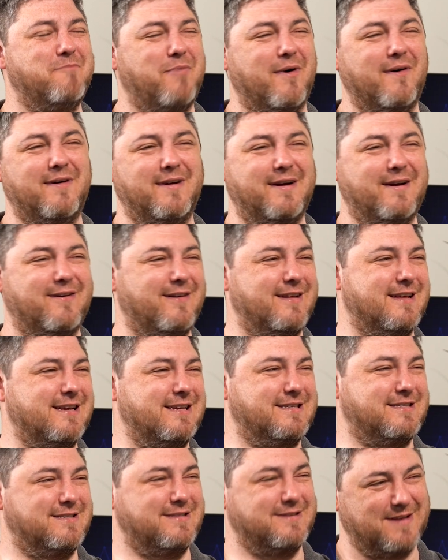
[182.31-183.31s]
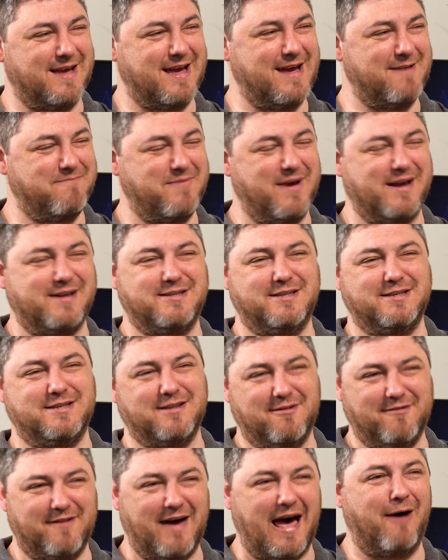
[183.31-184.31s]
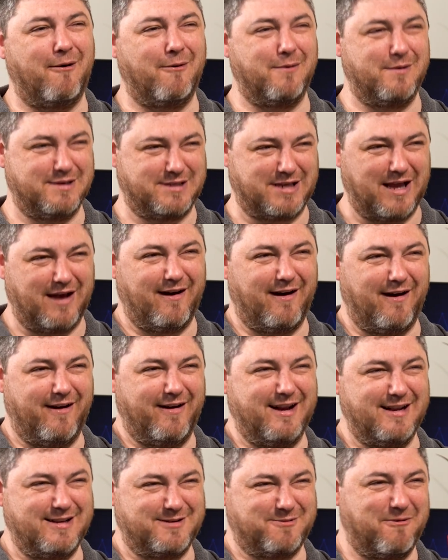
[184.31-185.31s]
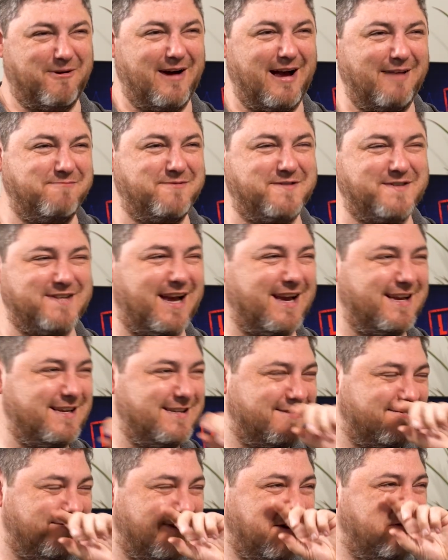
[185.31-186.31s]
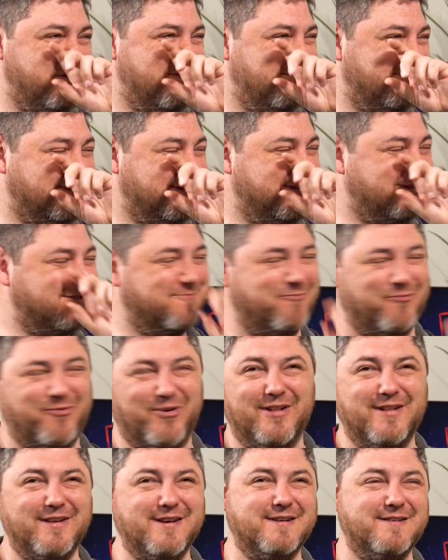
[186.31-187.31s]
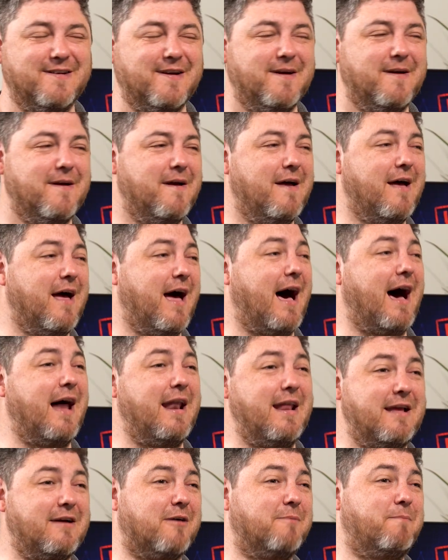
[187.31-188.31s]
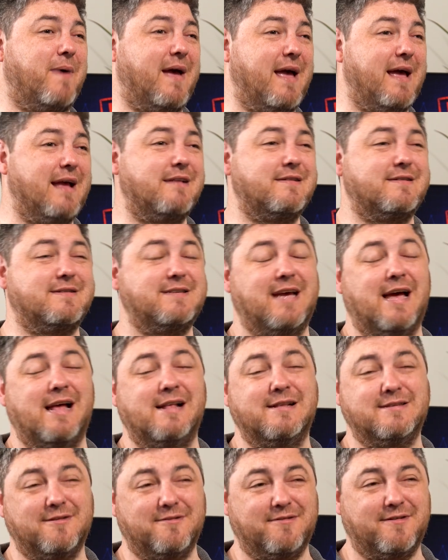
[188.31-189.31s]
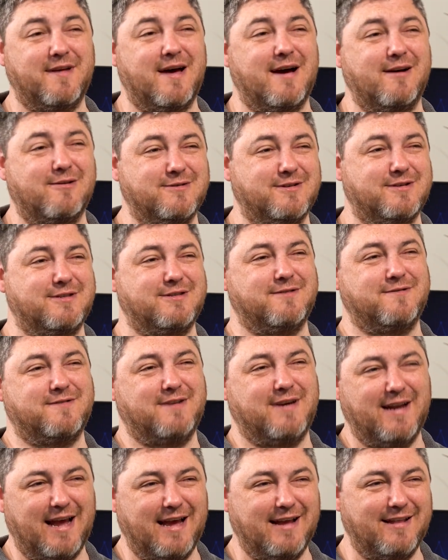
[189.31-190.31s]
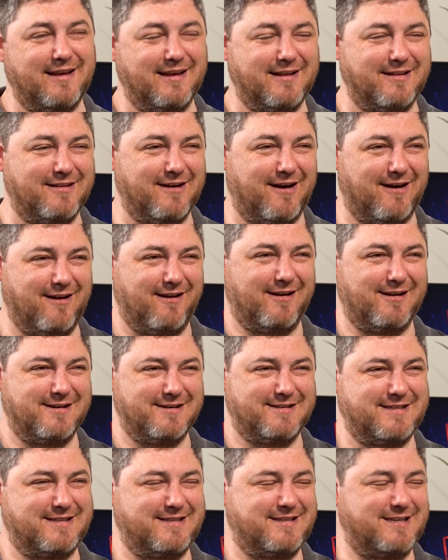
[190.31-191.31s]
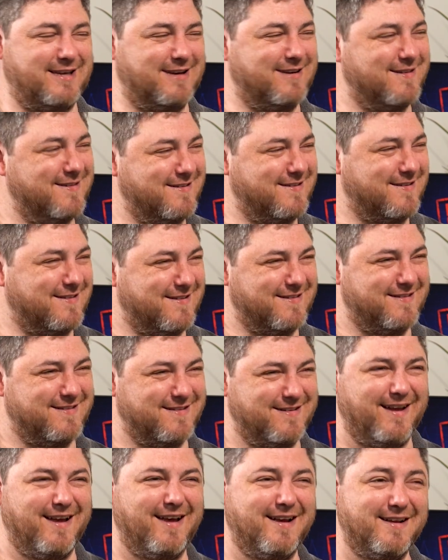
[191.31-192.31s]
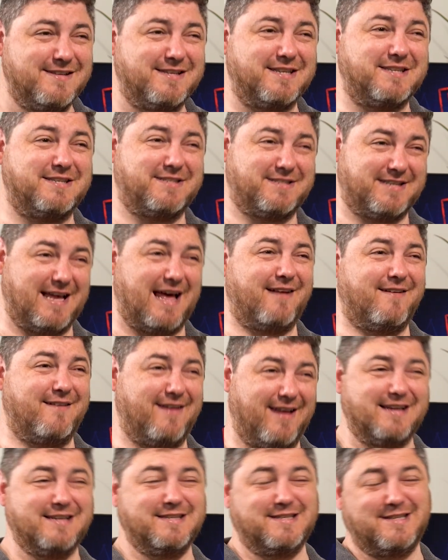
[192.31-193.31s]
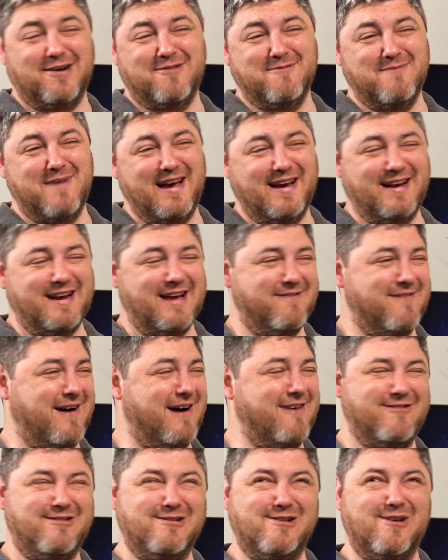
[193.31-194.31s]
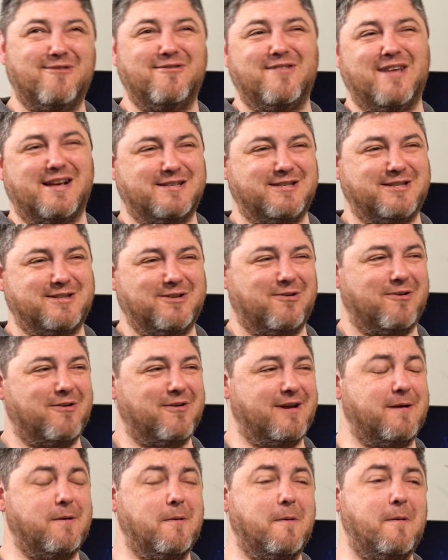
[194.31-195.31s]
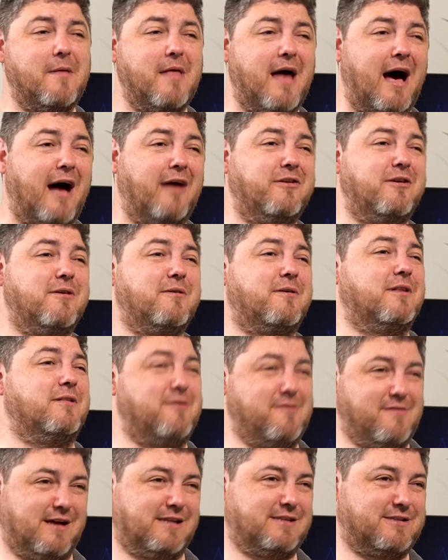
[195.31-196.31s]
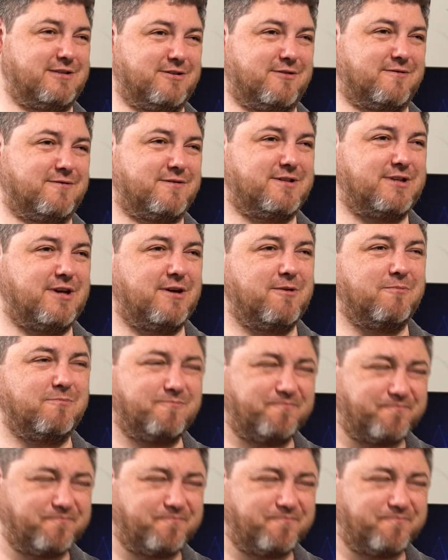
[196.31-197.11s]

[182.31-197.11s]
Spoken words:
putting all these pictures of owls on his website for Hooters. Brilliant. And he got paid tens of thousands of Canadian dollars to sell his domain name. I love that story. And you can do that stuff too.